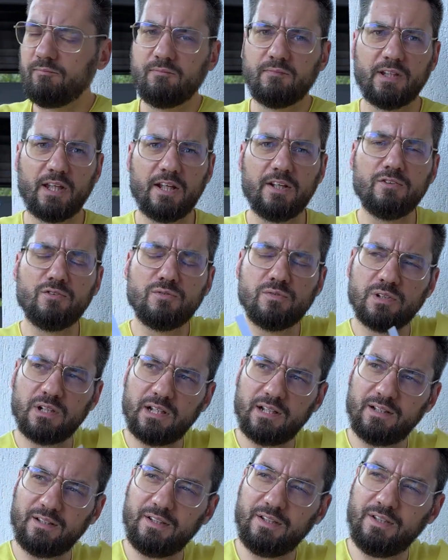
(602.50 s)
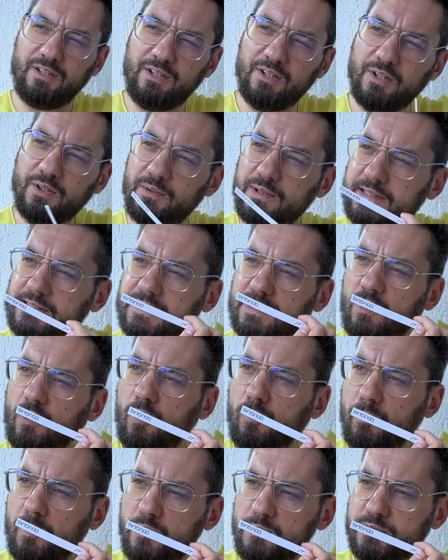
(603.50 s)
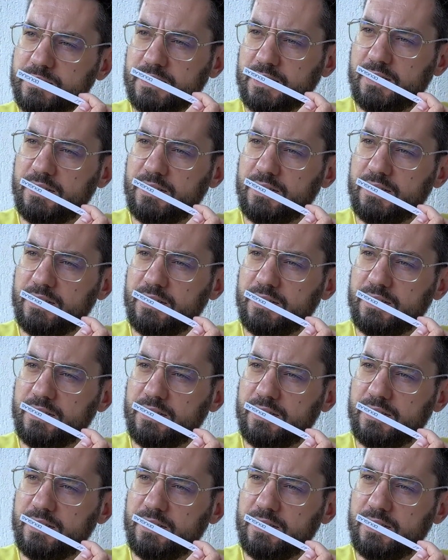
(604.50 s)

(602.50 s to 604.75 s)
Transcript: and you know, it's almost a